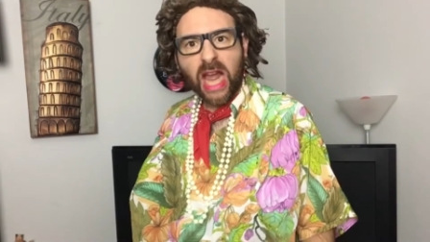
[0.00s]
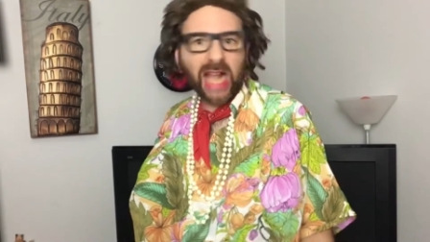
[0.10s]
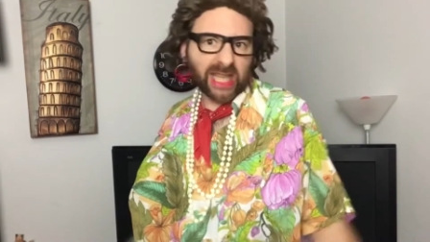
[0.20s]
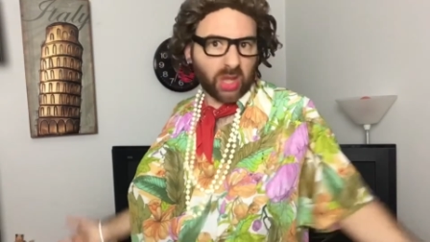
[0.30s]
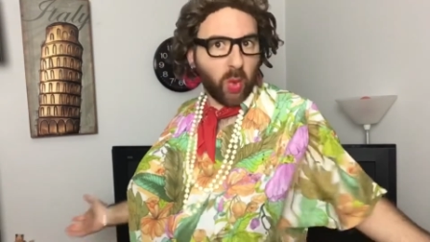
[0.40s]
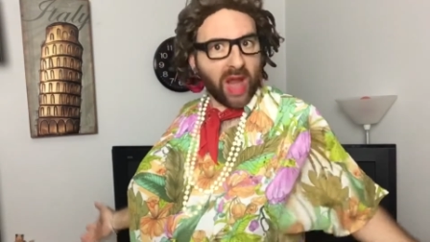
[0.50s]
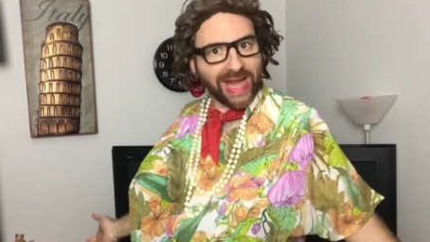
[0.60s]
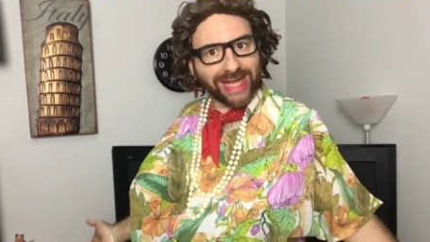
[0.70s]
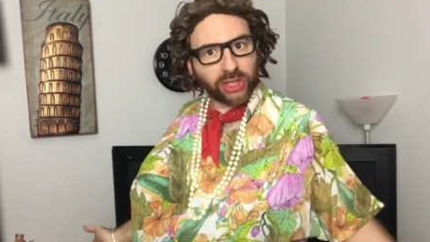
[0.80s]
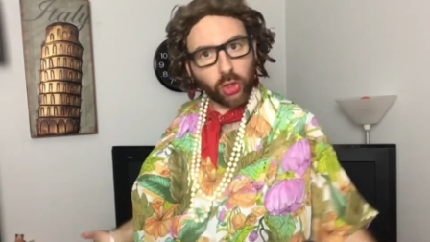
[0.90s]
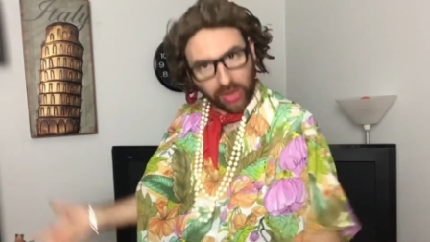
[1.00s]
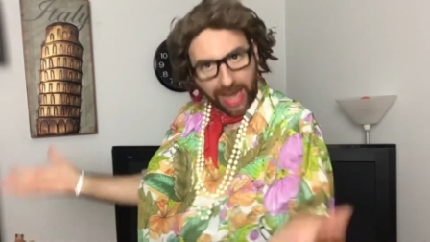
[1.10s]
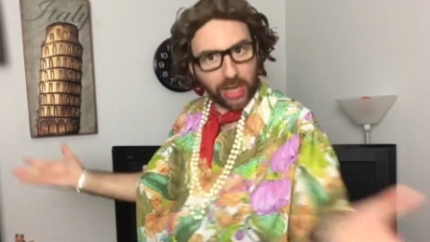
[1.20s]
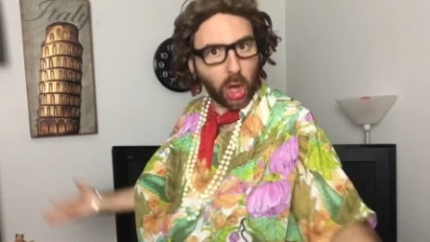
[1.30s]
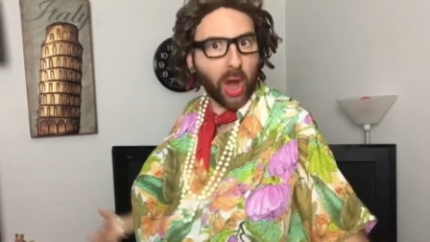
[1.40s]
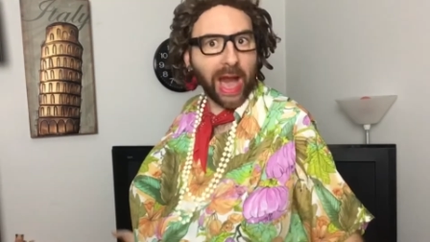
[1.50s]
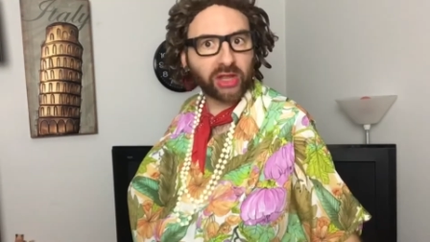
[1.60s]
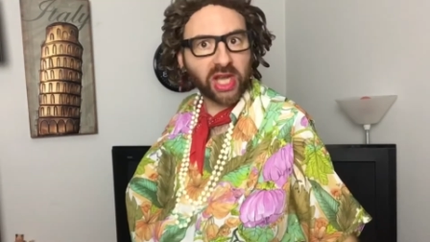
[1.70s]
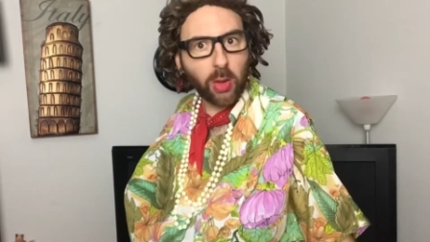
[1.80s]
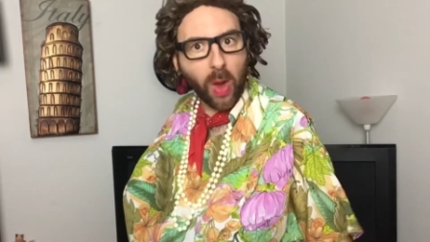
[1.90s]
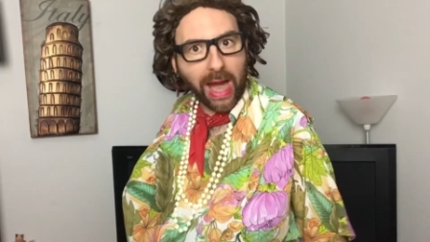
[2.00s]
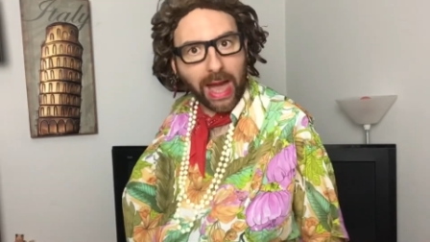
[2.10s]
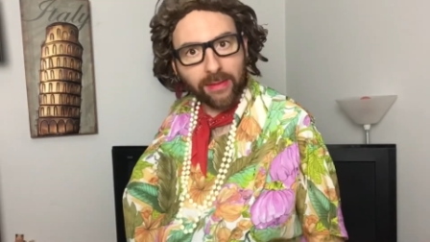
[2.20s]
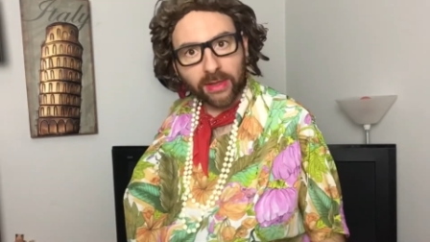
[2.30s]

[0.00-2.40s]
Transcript: I said, Where is? You can't go out anywhere.